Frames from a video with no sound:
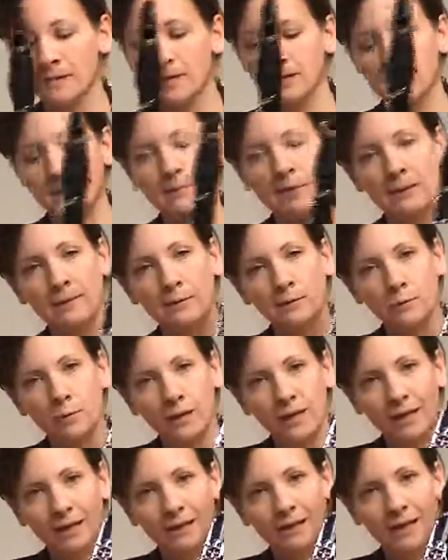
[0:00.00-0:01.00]
sometimes
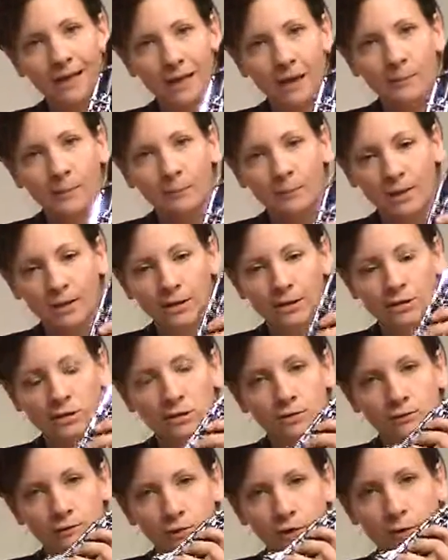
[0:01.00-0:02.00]
working in that upper
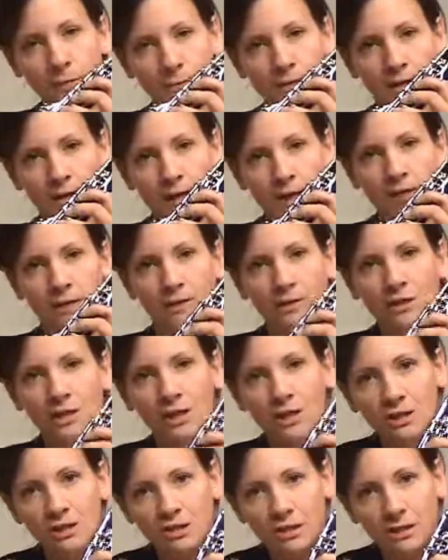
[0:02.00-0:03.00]
register from, you know,
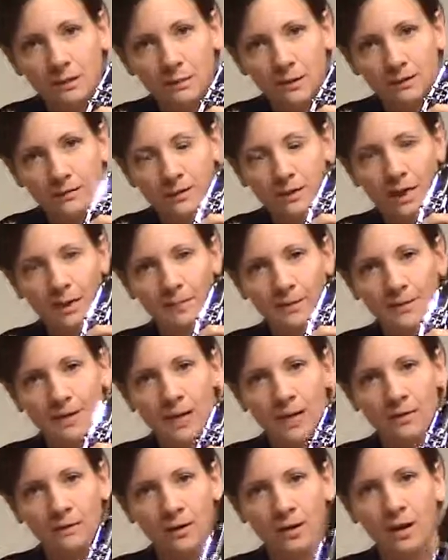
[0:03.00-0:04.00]
G just above the top
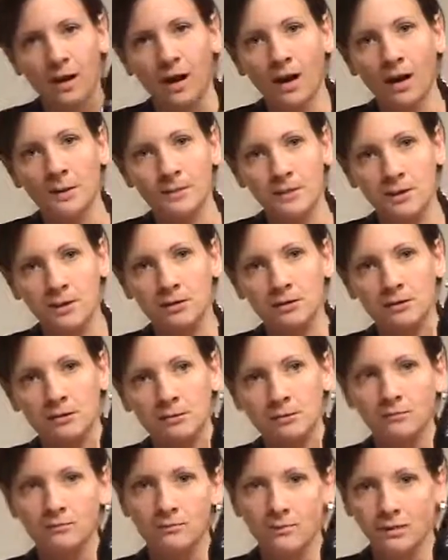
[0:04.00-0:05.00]
staff up
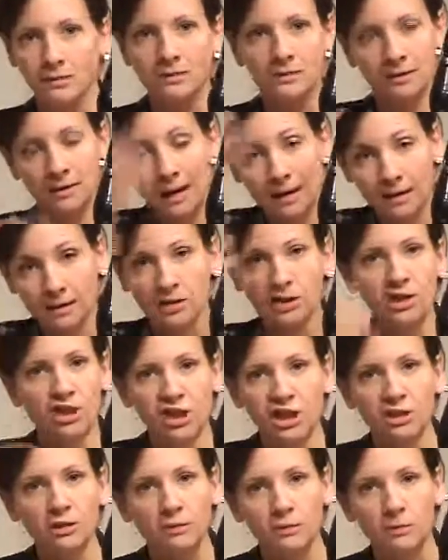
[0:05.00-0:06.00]
to the next
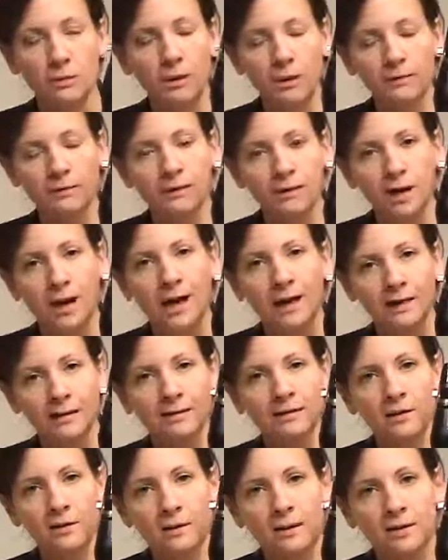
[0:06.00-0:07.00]
G or whatever their
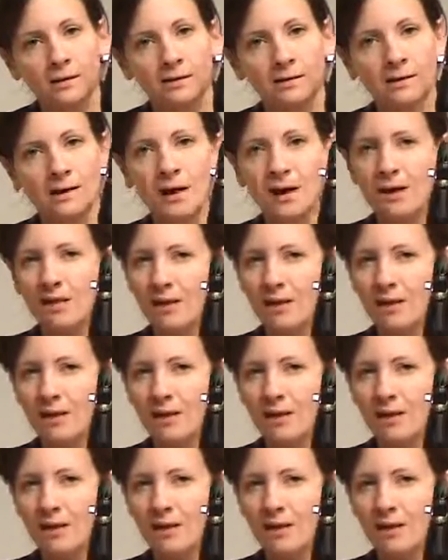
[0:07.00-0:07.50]
highest note is,